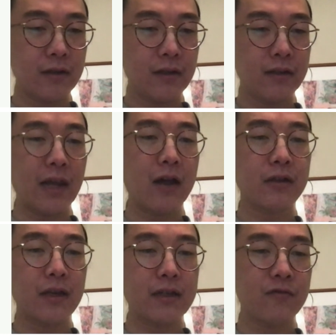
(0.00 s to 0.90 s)

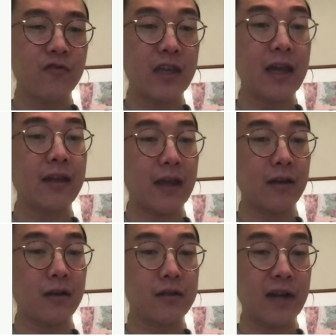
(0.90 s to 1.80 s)
Nowadays, V8
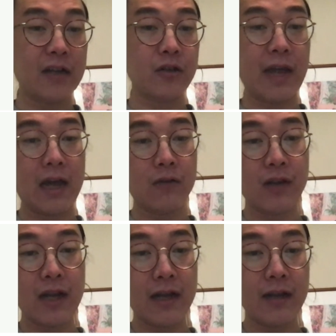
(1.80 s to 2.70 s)
handlers are actually out of
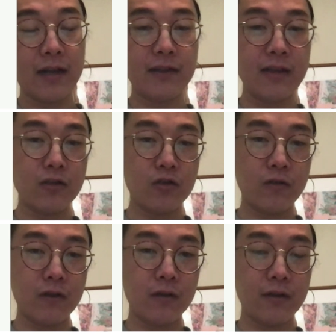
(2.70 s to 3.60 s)
line and data
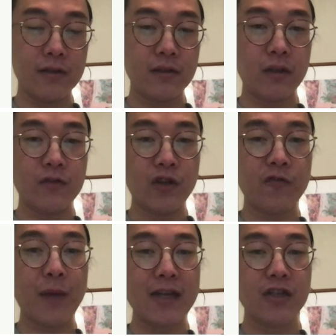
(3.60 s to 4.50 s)
driven. Instead of
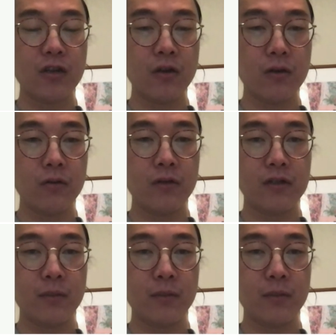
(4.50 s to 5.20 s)
self-patching code,